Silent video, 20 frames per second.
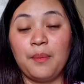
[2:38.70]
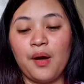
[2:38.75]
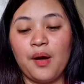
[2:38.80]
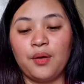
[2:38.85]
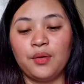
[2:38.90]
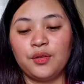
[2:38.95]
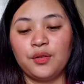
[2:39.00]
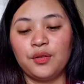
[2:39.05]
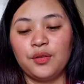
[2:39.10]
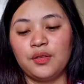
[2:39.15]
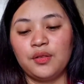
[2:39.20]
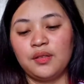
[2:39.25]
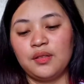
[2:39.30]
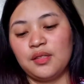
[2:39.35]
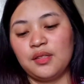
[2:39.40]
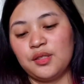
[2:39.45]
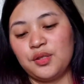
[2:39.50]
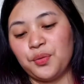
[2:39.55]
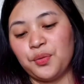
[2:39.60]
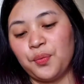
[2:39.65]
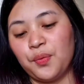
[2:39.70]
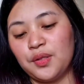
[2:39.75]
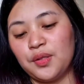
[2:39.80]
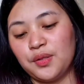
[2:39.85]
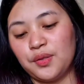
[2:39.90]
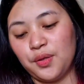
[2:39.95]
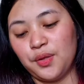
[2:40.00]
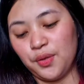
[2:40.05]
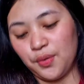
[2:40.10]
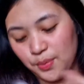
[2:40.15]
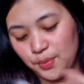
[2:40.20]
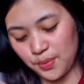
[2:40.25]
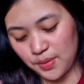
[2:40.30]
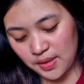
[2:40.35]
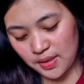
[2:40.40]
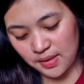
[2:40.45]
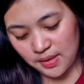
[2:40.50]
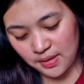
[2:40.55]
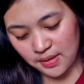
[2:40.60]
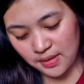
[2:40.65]
the amount which you want to
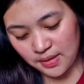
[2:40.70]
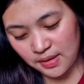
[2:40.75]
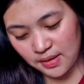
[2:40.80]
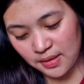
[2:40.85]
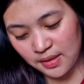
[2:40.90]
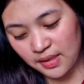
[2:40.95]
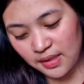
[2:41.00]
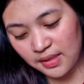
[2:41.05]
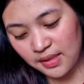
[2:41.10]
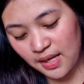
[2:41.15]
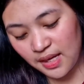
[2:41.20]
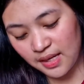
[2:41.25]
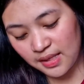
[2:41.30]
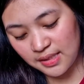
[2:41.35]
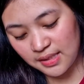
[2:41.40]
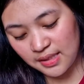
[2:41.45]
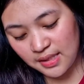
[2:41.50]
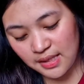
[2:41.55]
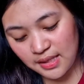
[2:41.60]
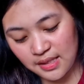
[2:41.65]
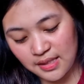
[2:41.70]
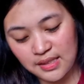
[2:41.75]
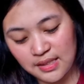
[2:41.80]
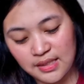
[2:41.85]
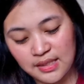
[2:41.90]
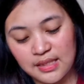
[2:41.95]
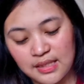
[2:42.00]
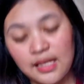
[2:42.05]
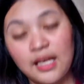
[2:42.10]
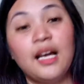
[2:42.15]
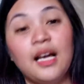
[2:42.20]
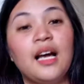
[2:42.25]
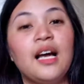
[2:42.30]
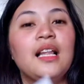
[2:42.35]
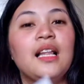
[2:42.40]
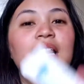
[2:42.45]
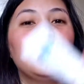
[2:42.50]
use. The next is